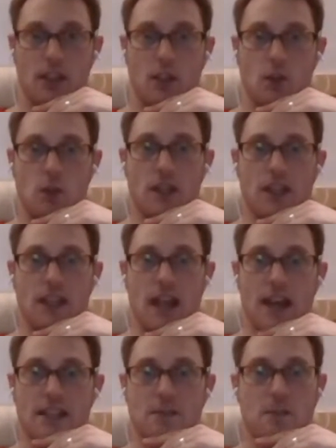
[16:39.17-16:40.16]
We can
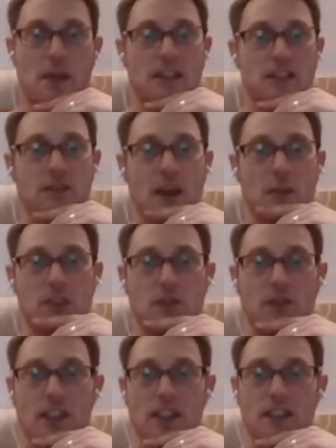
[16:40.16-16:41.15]
add in bits of
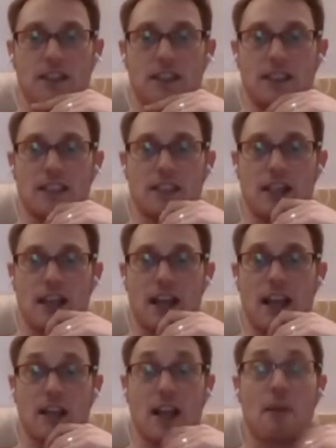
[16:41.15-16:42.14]
atmospheric
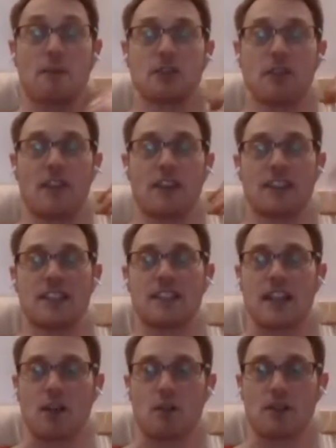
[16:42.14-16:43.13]

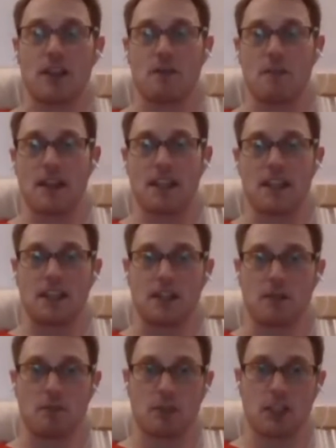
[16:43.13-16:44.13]
detail without making
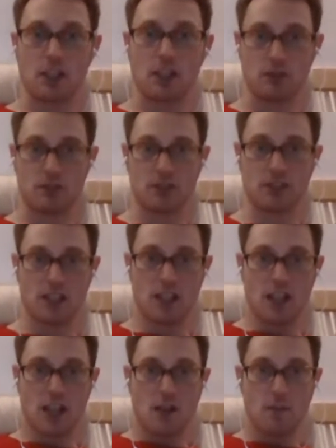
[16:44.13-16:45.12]
them clues,
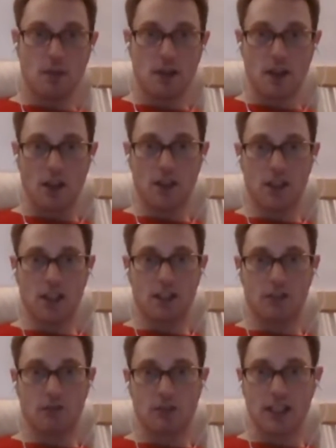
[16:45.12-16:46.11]
but nothing
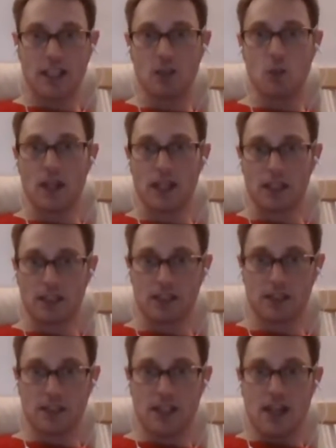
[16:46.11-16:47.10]
really weird,
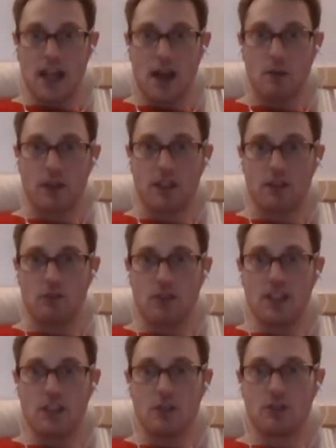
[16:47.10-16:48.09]
and we can
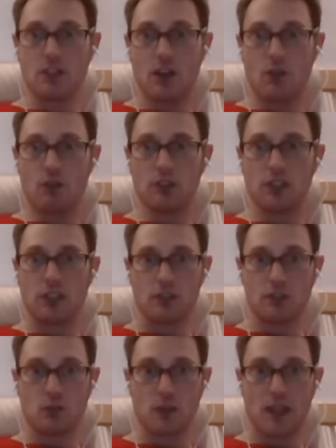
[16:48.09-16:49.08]
reuse old
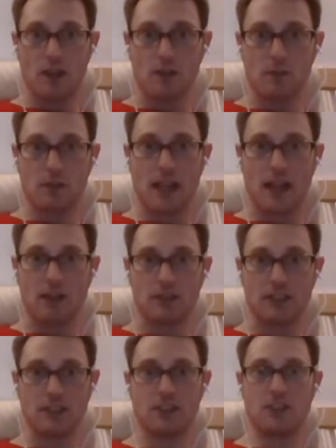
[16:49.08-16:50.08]
clues without them
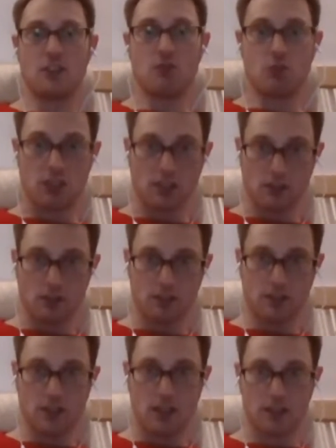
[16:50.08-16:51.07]
counting as new
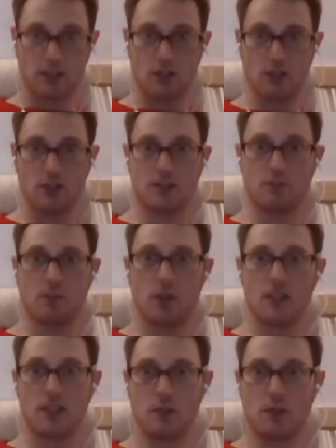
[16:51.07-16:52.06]
clues, as long as
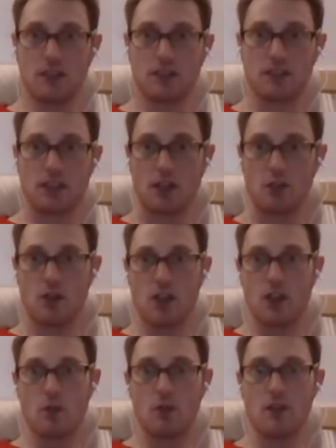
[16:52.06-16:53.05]
by doing so
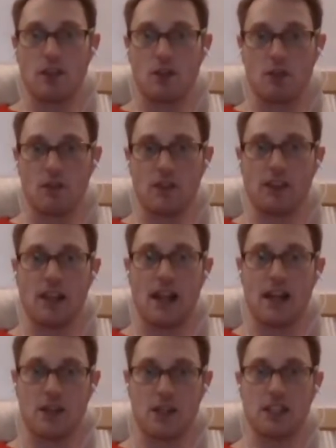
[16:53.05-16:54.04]
we don't reveal
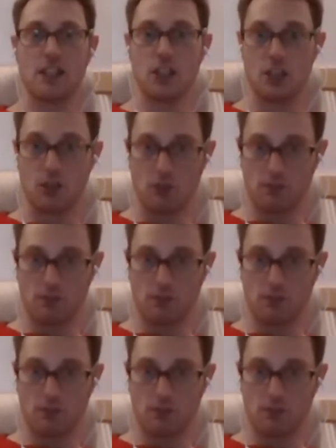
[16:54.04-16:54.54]
anything new.